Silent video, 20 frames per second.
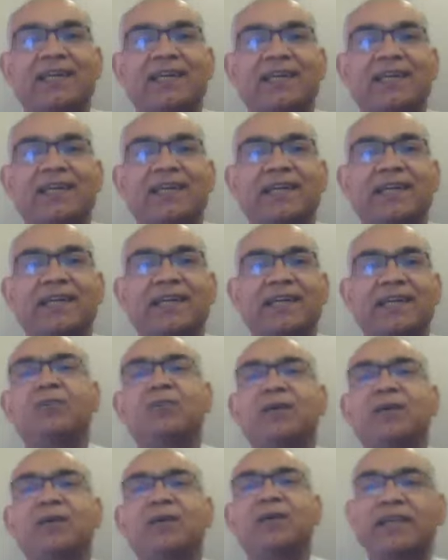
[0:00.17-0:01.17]
DFU
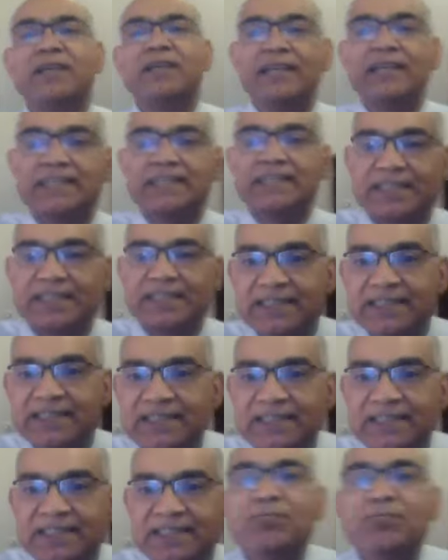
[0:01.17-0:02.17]

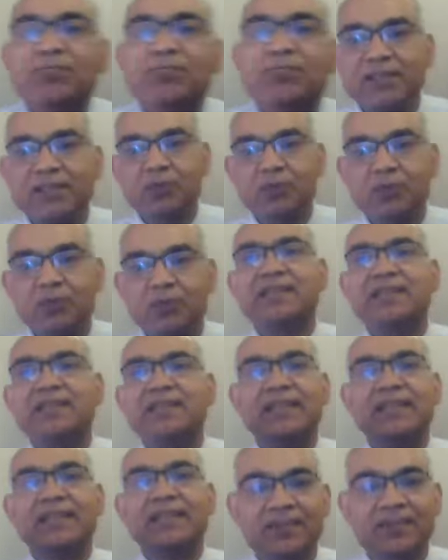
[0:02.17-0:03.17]
Publications B2B
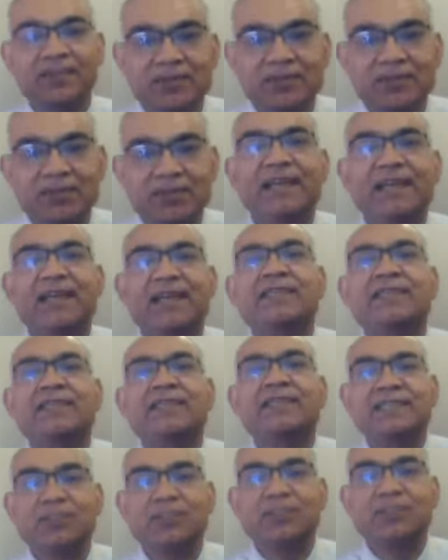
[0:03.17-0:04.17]
trade media
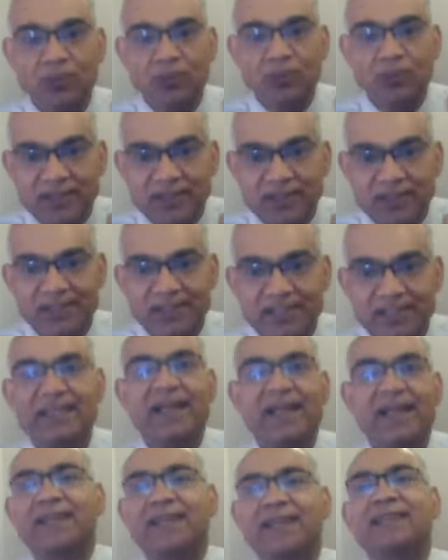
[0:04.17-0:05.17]
since over three
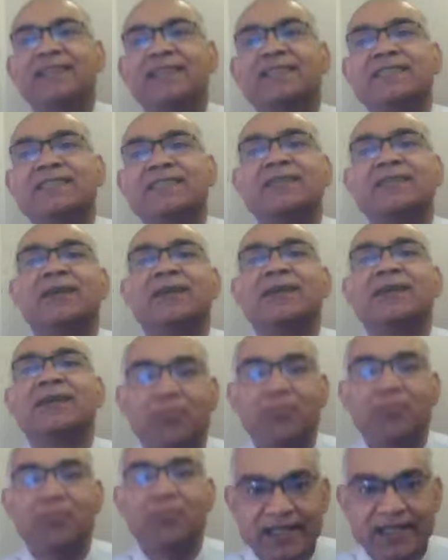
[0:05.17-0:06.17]
decades
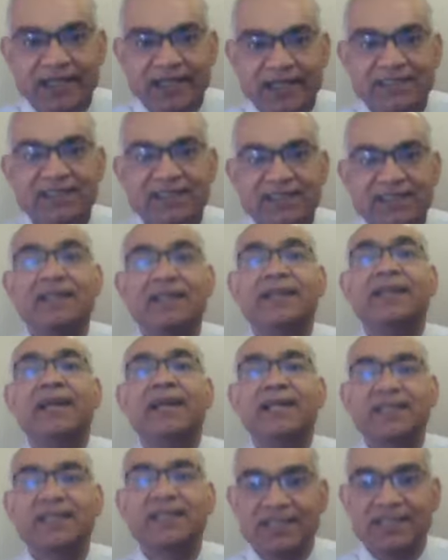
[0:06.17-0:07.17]
brings
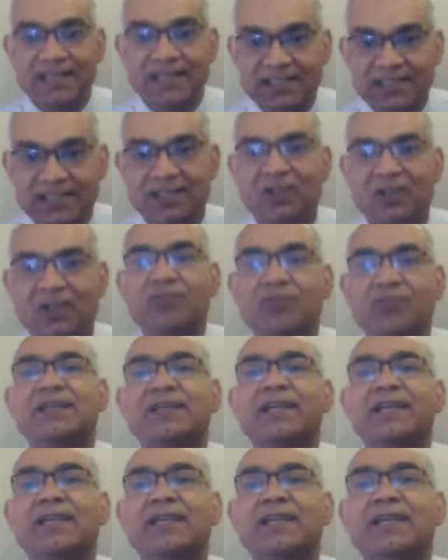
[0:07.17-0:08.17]
next session of
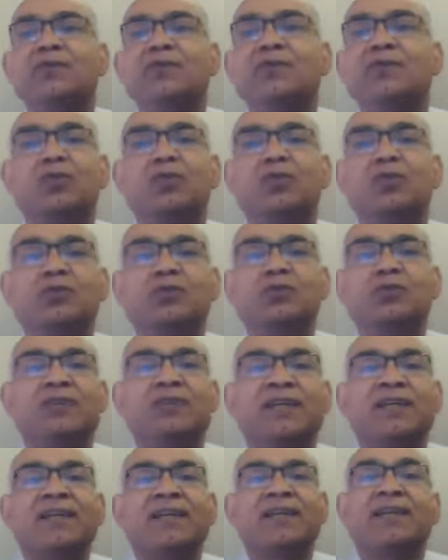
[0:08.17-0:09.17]
DFU
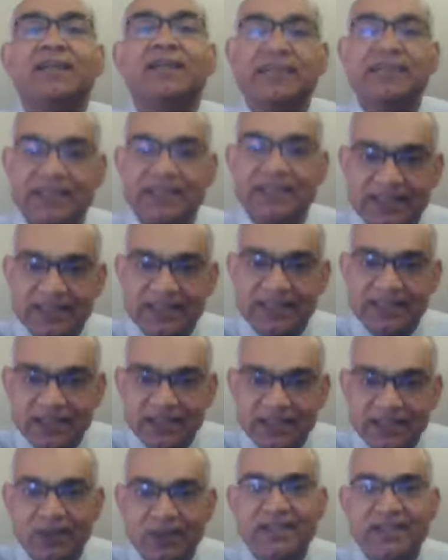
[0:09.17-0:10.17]
Newsweek Series
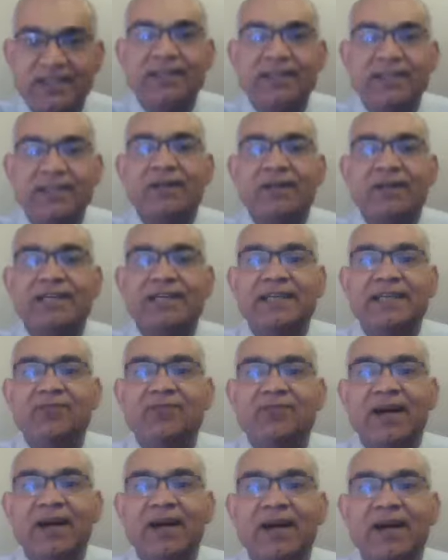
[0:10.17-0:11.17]

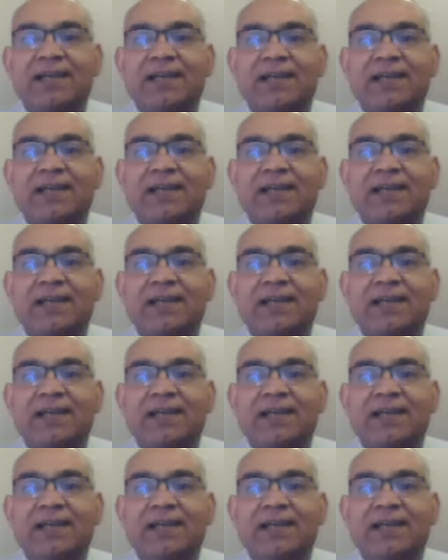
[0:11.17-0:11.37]
2021.